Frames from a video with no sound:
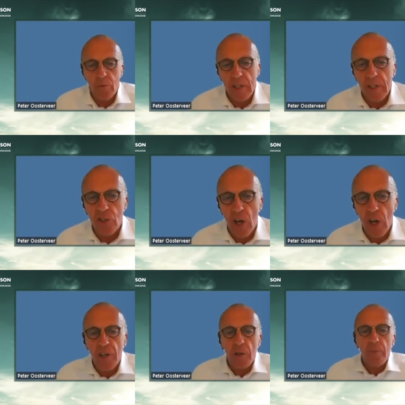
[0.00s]
what is
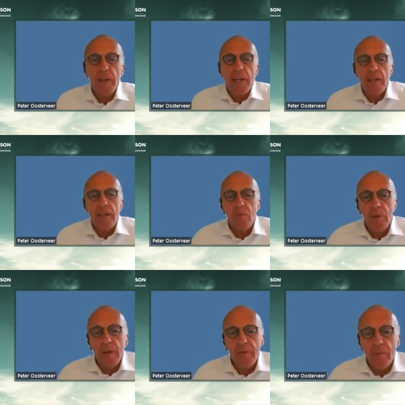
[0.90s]
arguably
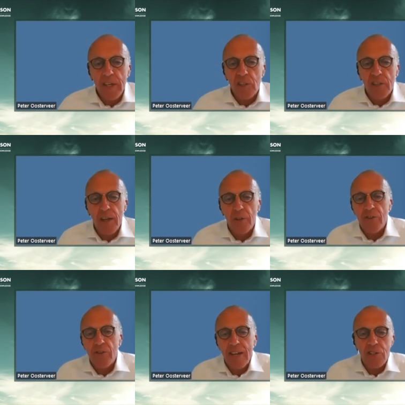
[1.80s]
one of the biggest health
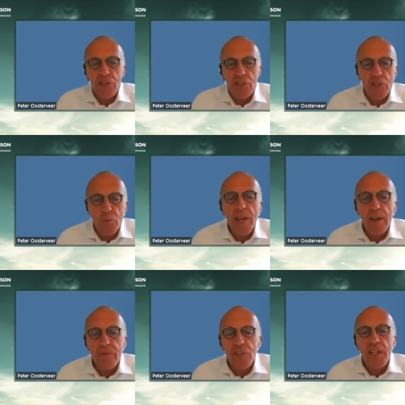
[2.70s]
crises we
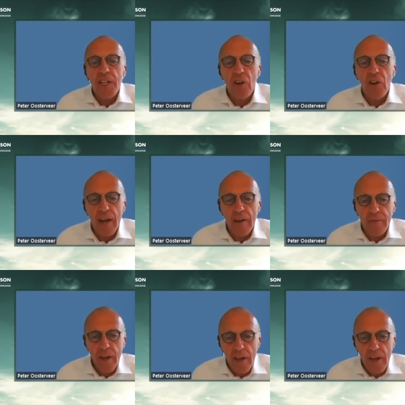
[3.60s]
have seen in our life.